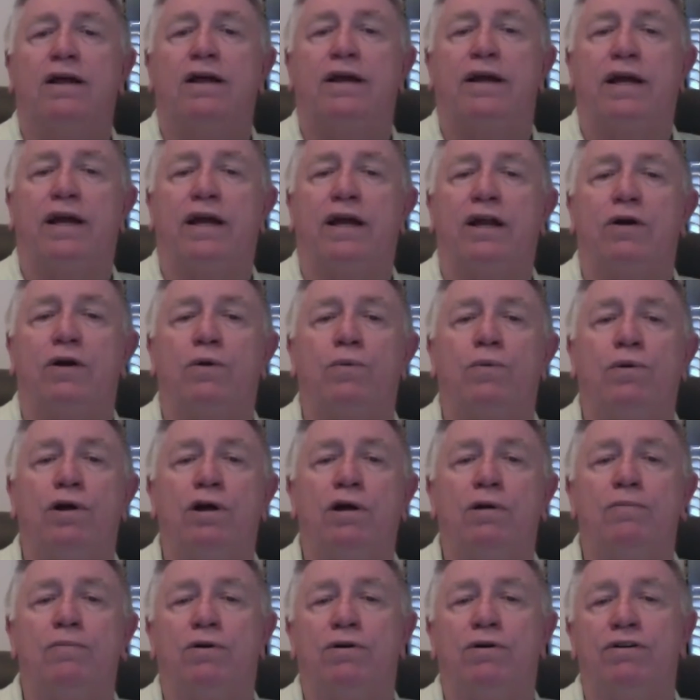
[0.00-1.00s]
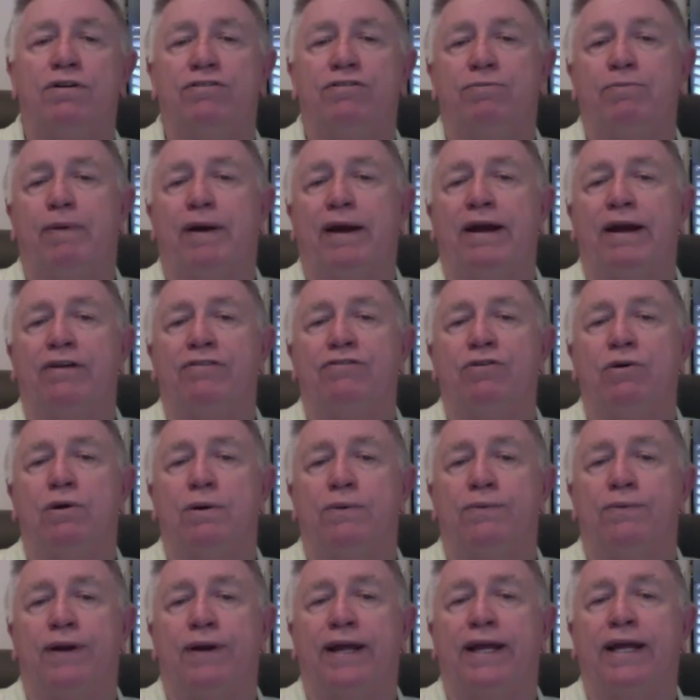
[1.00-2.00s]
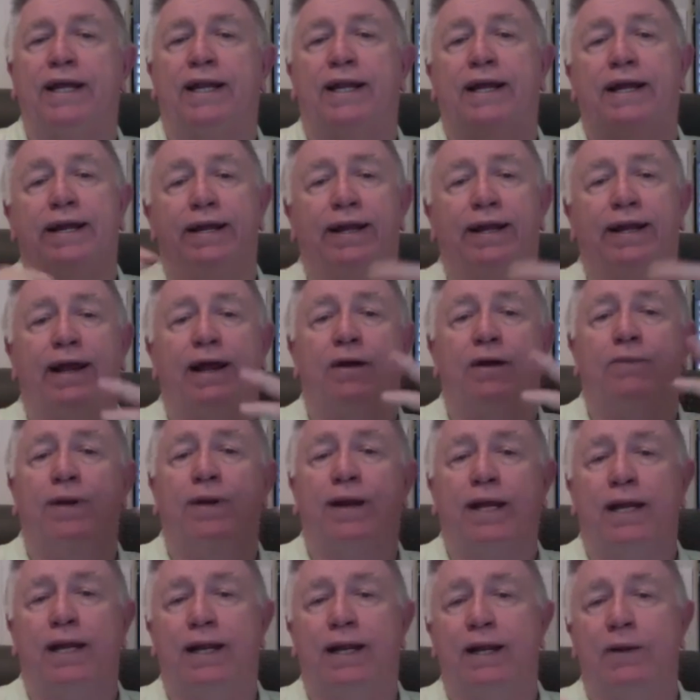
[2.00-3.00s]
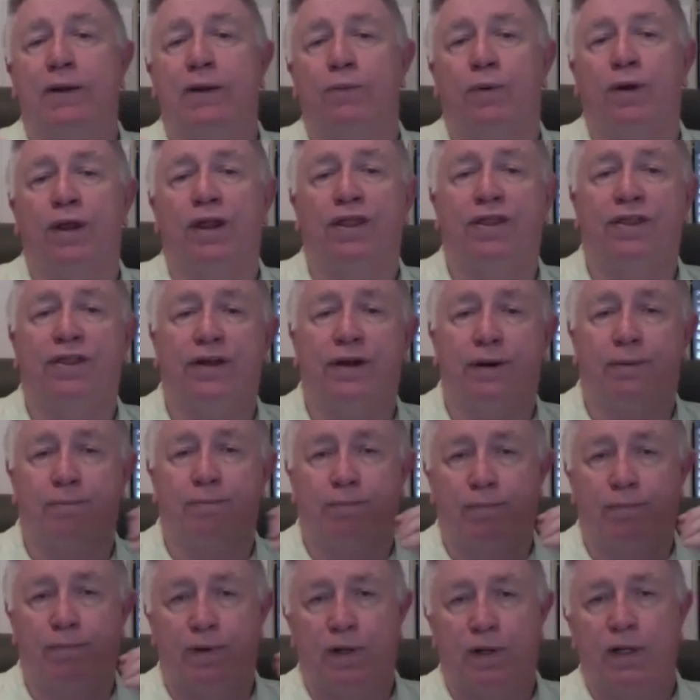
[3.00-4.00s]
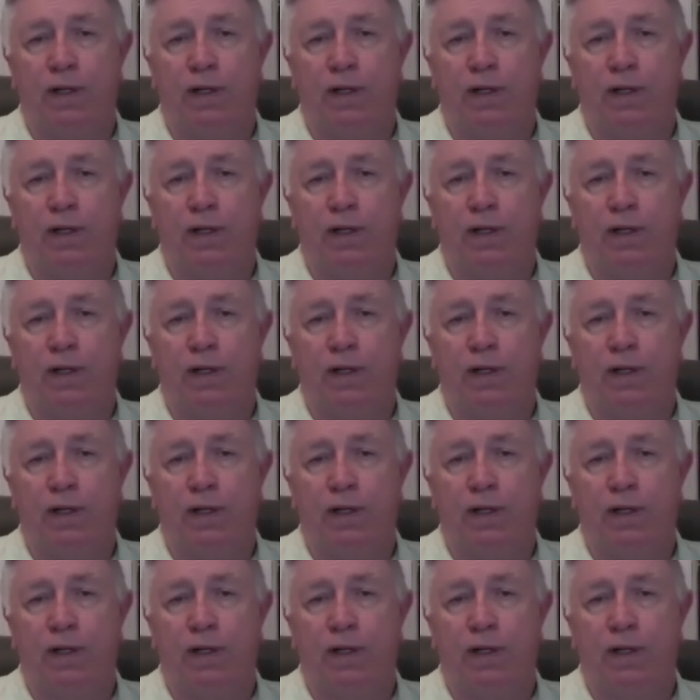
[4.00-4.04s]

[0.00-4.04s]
in a room or a space who are regulated and regulate with them. I